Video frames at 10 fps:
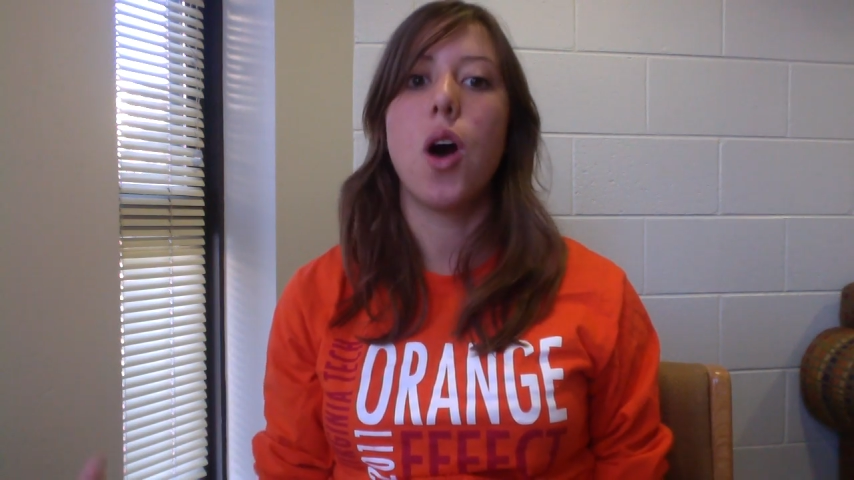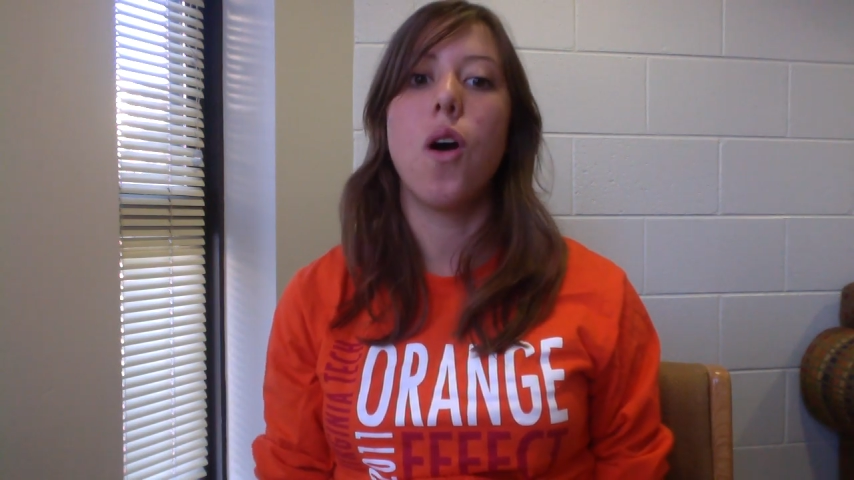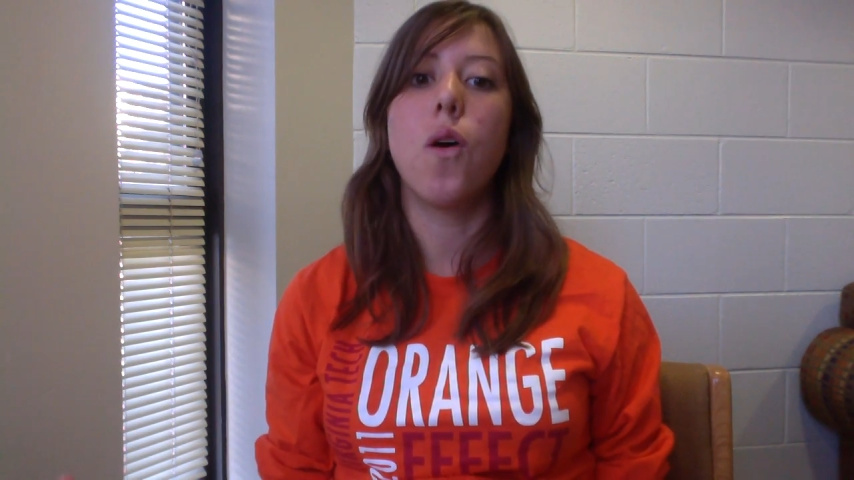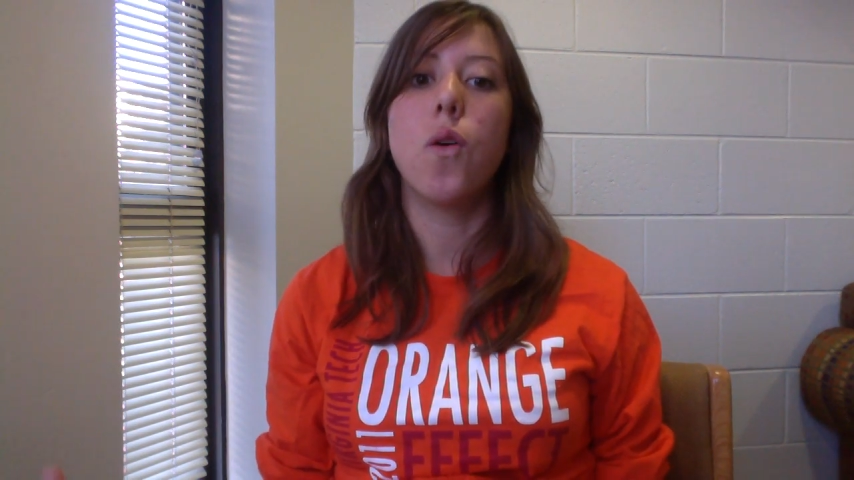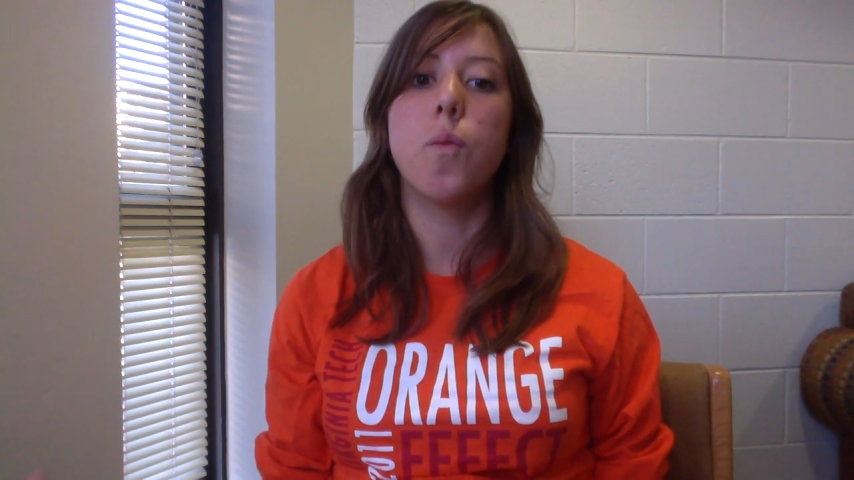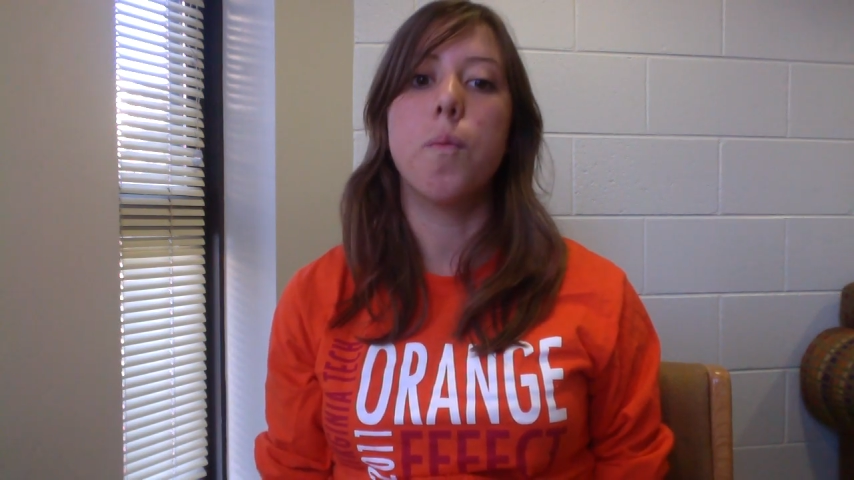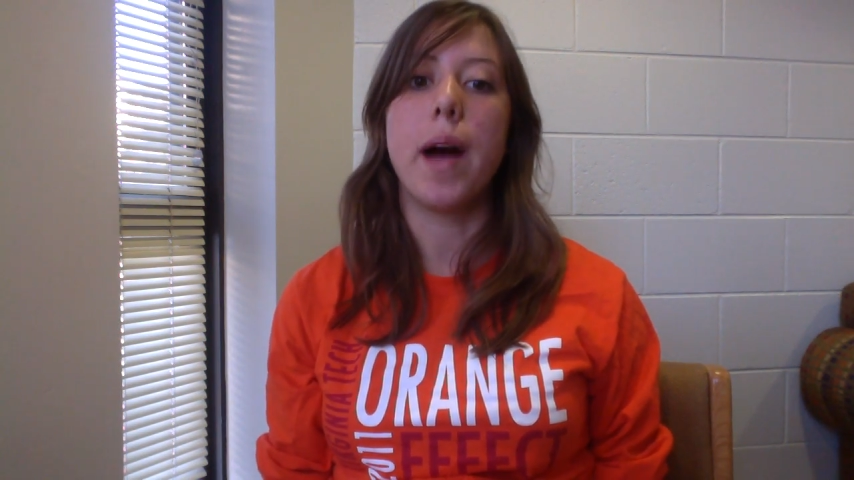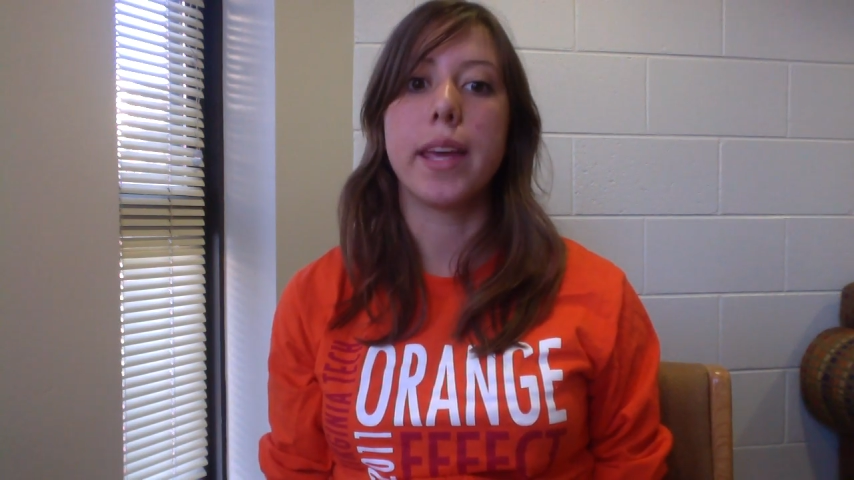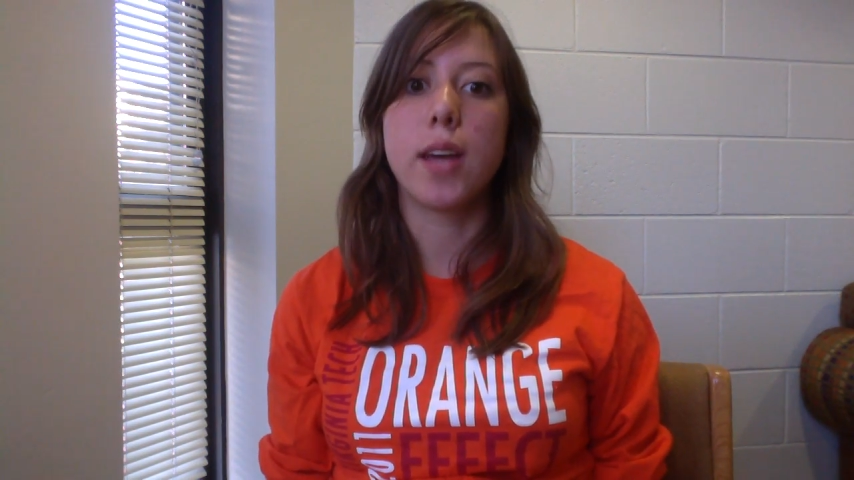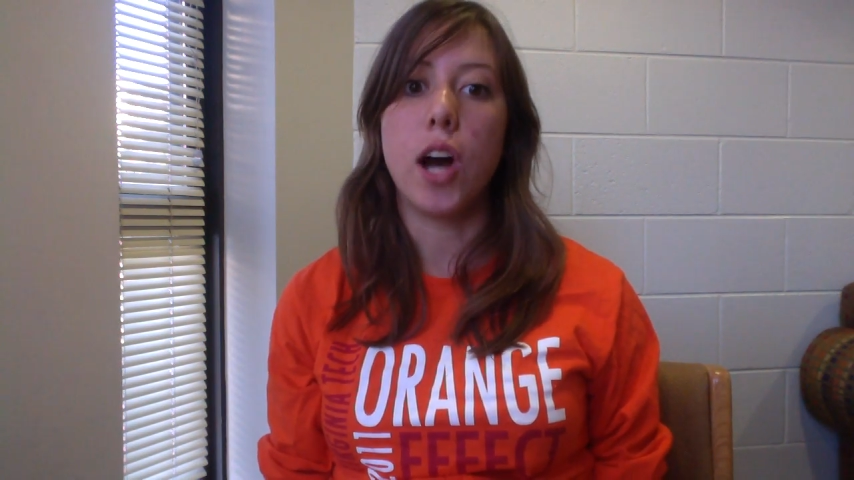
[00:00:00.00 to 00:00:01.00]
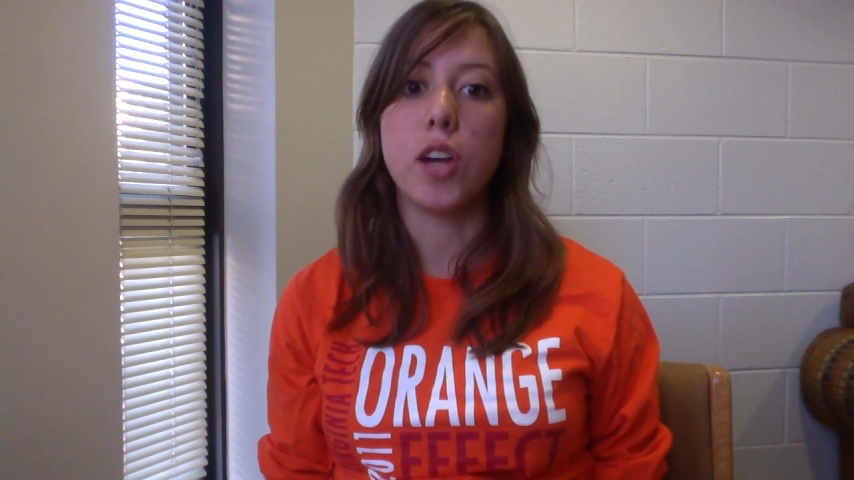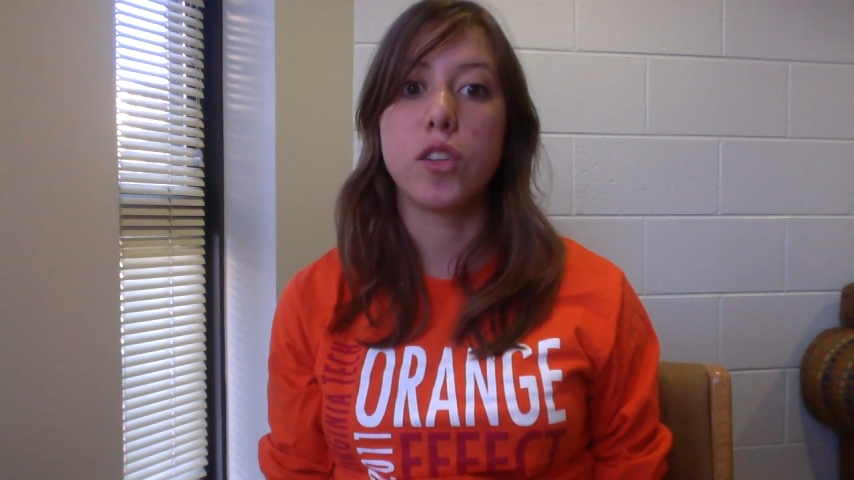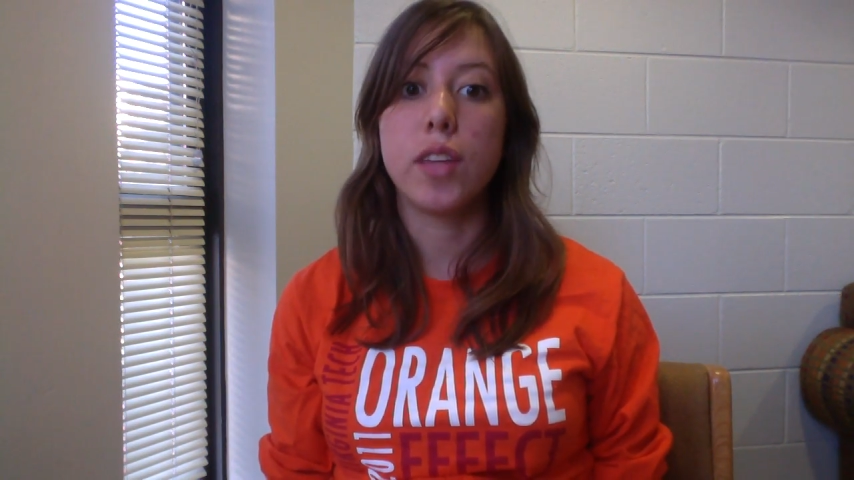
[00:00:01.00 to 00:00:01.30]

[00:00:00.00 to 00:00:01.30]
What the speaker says: Oh my gosh,